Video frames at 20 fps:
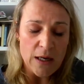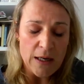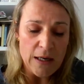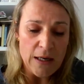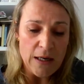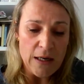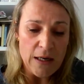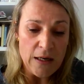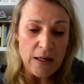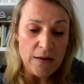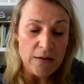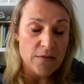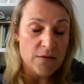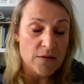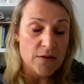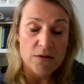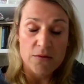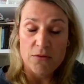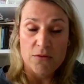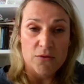uh,
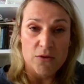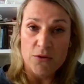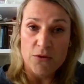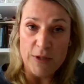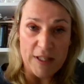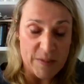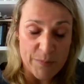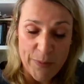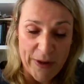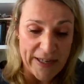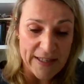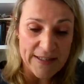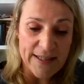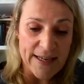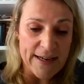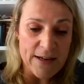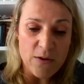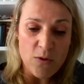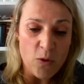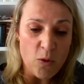
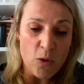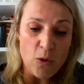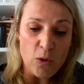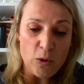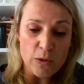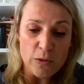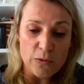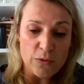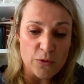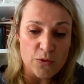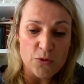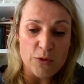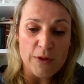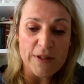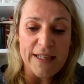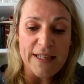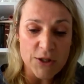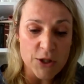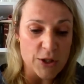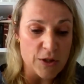respecting all
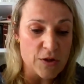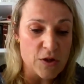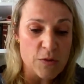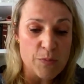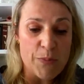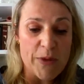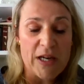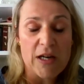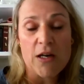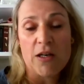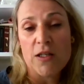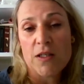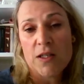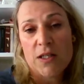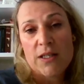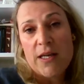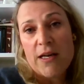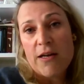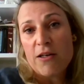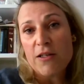traditions because
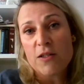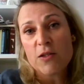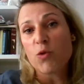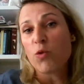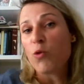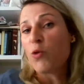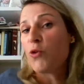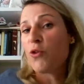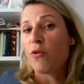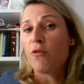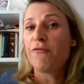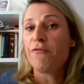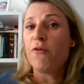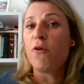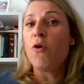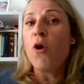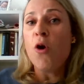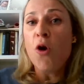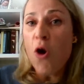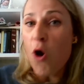they are sort of
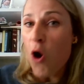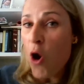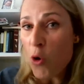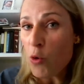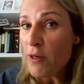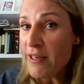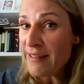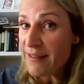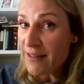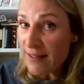holy